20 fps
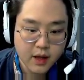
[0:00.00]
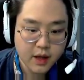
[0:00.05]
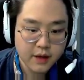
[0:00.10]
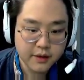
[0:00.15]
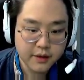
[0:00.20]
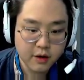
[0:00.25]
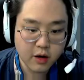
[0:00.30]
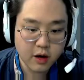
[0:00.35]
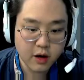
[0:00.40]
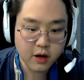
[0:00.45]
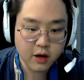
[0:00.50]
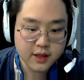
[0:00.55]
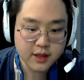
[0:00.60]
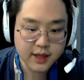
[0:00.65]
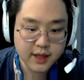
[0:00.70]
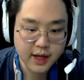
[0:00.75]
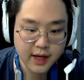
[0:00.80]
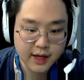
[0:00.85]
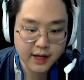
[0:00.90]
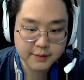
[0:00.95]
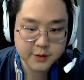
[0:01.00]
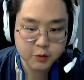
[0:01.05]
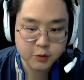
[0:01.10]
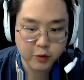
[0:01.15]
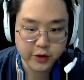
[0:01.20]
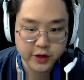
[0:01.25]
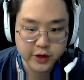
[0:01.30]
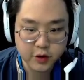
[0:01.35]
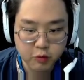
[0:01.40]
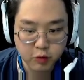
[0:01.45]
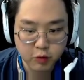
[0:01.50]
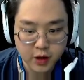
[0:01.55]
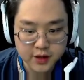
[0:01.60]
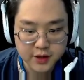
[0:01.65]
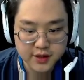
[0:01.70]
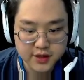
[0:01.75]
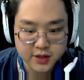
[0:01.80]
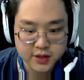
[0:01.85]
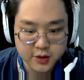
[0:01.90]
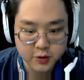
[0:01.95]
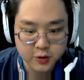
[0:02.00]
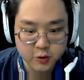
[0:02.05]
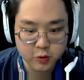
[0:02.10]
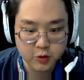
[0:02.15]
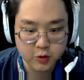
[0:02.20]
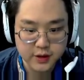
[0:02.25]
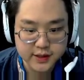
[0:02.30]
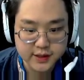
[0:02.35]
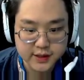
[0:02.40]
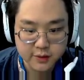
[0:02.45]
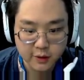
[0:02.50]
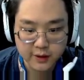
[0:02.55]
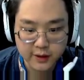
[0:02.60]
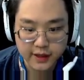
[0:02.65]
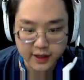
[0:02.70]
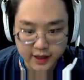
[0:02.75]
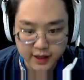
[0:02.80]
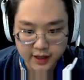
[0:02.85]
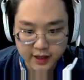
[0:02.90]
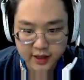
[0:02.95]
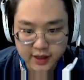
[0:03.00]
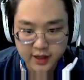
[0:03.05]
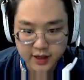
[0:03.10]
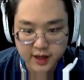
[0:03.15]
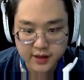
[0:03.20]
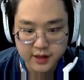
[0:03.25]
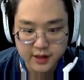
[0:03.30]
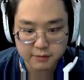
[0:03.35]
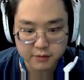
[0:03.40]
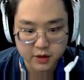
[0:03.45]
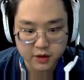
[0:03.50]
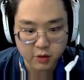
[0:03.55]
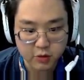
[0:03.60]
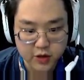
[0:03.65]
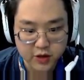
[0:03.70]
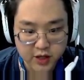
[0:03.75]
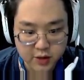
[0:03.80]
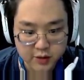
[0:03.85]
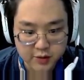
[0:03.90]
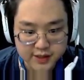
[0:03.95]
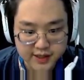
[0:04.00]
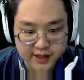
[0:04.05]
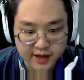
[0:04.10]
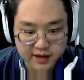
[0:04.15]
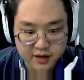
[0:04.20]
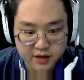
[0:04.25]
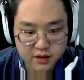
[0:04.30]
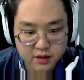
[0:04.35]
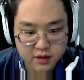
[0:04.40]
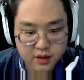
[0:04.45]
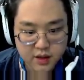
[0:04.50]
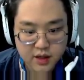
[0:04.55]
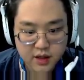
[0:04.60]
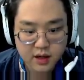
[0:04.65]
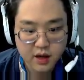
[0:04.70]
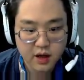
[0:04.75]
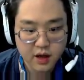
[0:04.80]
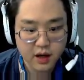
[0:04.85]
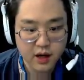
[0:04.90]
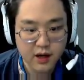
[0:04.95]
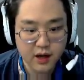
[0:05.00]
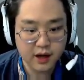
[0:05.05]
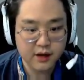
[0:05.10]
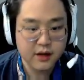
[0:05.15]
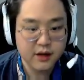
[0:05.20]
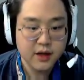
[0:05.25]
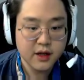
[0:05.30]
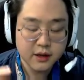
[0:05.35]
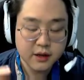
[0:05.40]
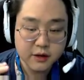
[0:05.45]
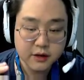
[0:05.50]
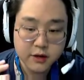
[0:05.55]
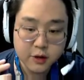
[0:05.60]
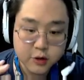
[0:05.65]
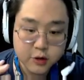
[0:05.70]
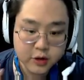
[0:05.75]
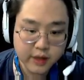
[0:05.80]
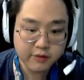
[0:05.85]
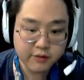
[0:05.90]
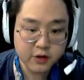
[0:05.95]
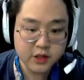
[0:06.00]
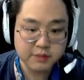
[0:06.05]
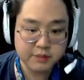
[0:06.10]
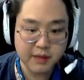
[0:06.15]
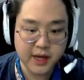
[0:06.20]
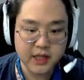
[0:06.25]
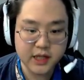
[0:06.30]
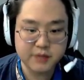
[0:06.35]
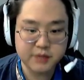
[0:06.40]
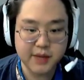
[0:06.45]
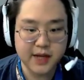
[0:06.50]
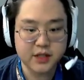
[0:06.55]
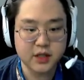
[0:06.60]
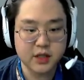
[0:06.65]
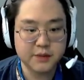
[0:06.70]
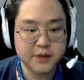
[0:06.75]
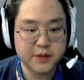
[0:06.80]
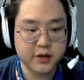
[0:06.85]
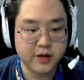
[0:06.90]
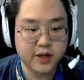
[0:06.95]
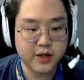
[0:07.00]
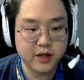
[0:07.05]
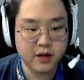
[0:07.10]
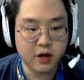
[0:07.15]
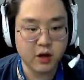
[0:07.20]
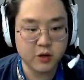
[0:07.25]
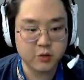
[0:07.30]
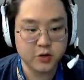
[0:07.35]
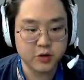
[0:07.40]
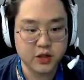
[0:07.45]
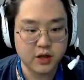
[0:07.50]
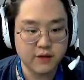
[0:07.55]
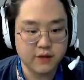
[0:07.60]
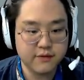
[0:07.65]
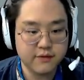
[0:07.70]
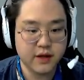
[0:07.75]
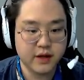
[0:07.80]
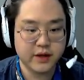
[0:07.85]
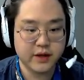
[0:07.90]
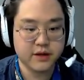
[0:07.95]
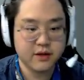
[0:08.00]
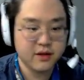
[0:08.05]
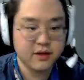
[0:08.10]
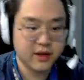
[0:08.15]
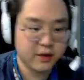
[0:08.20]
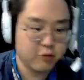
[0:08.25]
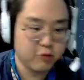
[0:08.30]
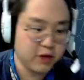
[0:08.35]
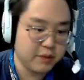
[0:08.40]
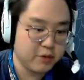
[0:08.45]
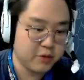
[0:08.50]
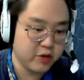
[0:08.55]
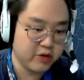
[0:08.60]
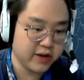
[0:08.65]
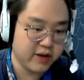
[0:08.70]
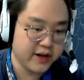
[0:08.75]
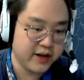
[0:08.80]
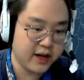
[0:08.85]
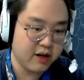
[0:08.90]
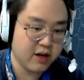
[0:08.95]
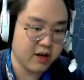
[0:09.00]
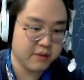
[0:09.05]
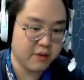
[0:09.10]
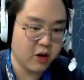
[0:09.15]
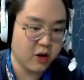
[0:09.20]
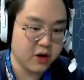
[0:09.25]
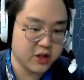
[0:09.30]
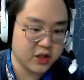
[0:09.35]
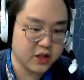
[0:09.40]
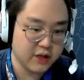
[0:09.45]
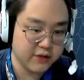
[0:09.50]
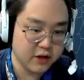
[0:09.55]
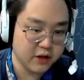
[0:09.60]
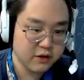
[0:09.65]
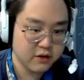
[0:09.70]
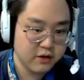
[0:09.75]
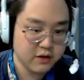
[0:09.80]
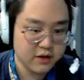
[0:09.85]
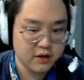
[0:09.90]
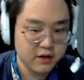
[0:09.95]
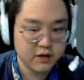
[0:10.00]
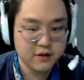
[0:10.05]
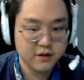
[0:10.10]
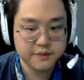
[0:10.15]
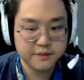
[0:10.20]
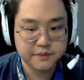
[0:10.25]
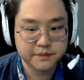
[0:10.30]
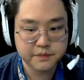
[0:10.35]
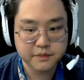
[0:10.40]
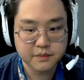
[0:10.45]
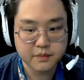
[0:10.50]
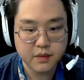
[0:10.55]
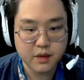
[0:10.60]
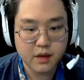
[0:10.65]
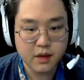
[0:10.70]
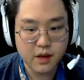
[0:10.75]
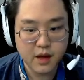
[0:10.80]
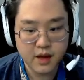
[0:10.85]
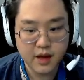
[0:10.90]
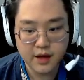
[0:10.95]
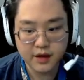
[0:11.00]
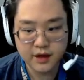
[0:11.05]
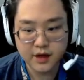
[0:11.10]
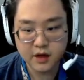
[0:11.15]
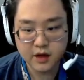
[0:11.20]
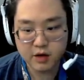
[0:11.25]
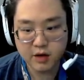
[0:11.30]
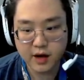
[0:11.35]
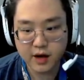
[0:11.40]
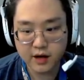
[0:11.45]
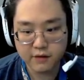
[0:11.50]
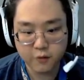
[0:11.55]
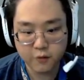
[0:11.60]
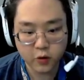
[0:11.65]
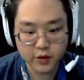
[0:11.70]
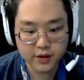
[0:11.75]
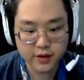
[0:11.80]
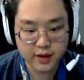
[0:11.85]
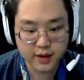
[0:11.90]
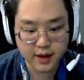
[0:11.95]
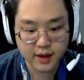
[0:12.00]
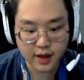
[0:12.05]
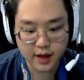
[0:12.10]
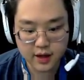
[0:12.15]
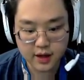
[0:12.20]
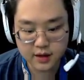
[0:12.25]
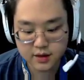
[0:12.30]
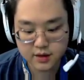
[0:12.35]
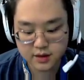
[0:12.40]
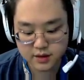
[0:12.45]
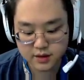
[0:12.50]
there are times where you want to start E and then go Q second, usually versus mage matchups, so you can auto shove, like what I'm doing right now. I'm hard shoving. And here I avoid the gank.